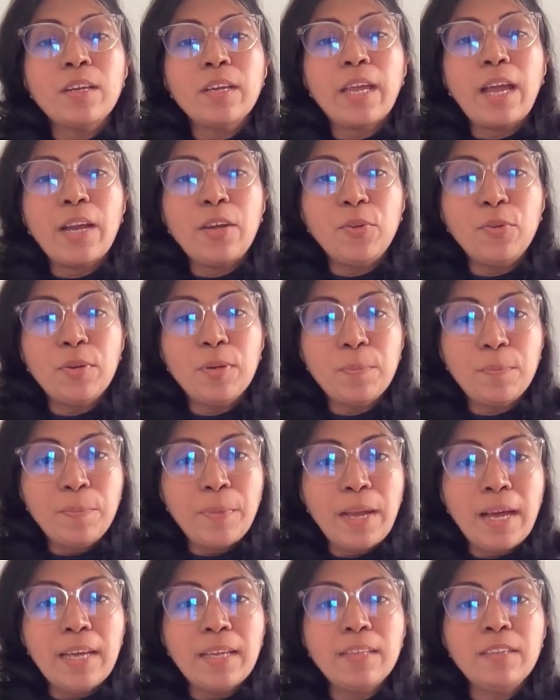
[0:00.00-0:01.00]
can you
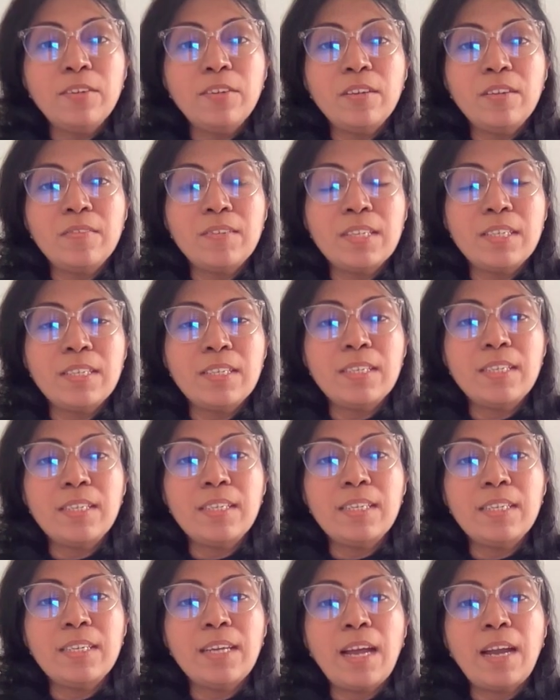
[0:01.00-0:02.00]
apply the
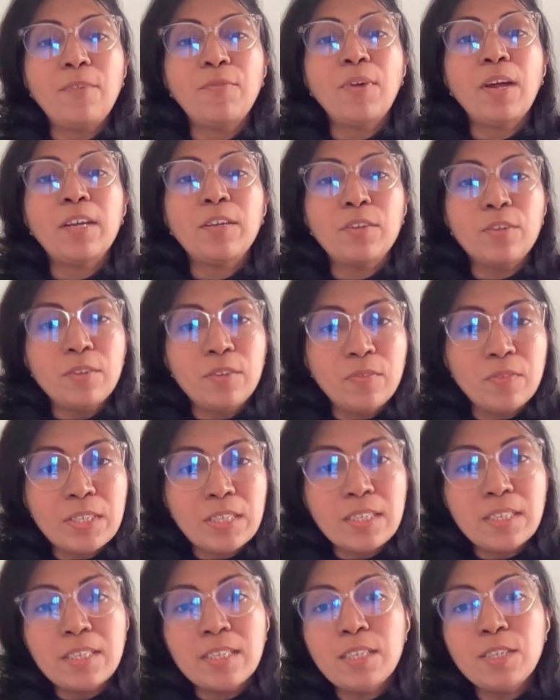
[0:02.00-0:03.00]
university and what
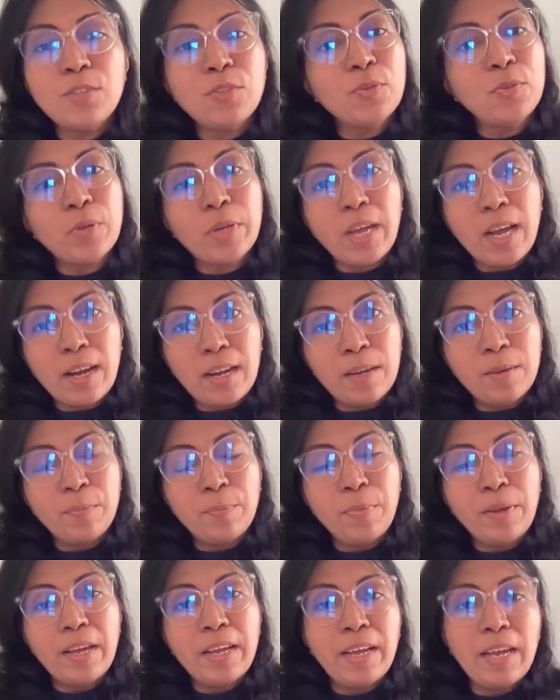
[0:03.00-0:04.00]
universities you can
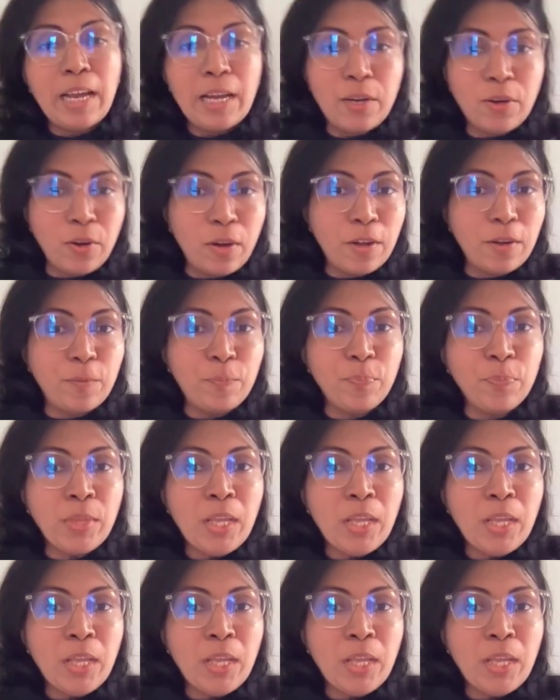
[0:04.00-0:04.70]
apply and all.